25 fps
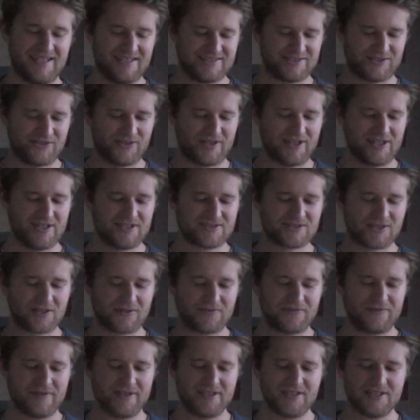So here's our
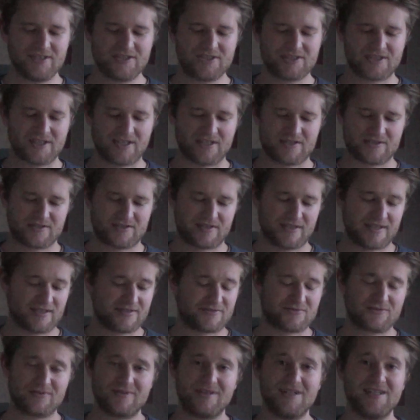finished dish.
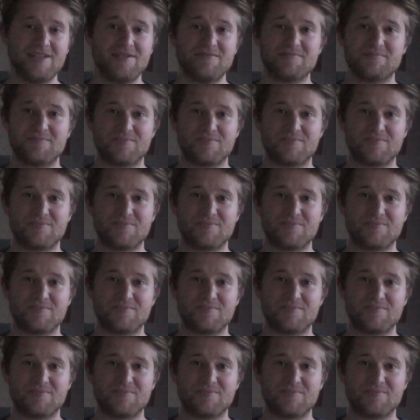It's really